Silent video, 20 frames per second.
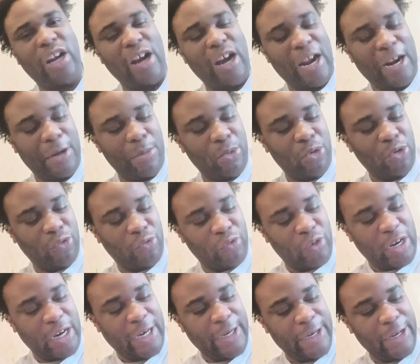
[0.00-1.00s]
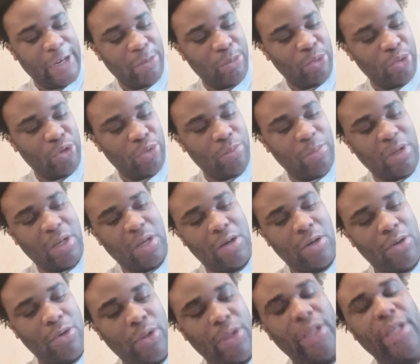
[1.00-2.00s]
animals friend helping them
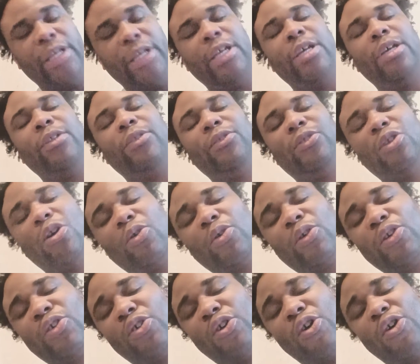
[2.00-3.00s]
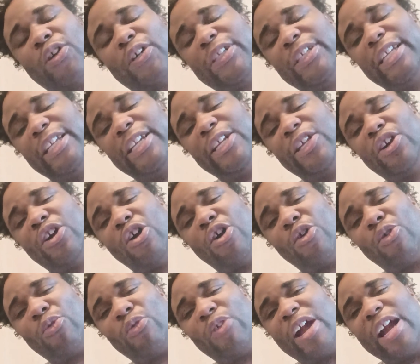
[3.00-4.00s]
out, and Donkey Kong and Diddy Kong
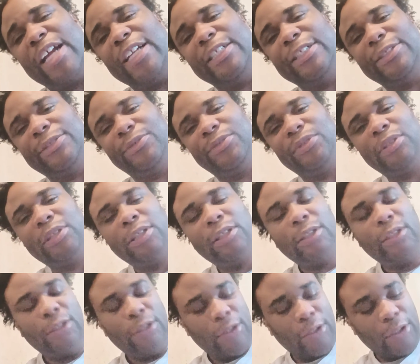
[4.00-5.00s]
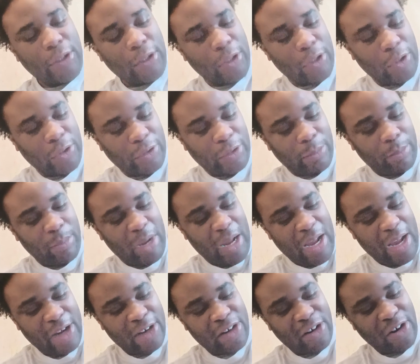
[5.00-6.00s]
riding the
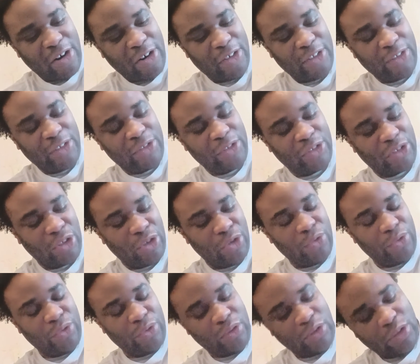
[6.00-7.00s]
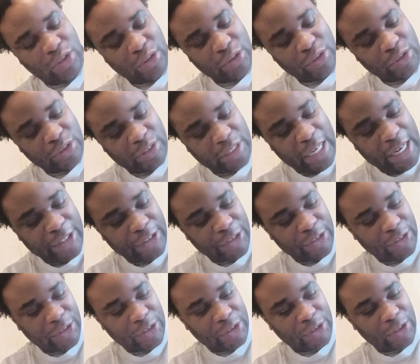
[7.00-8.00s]
mine cart in certain stations
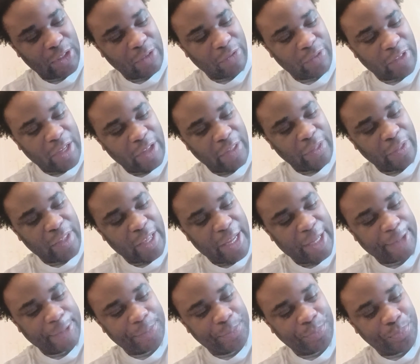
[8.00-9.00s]
and stuff like that.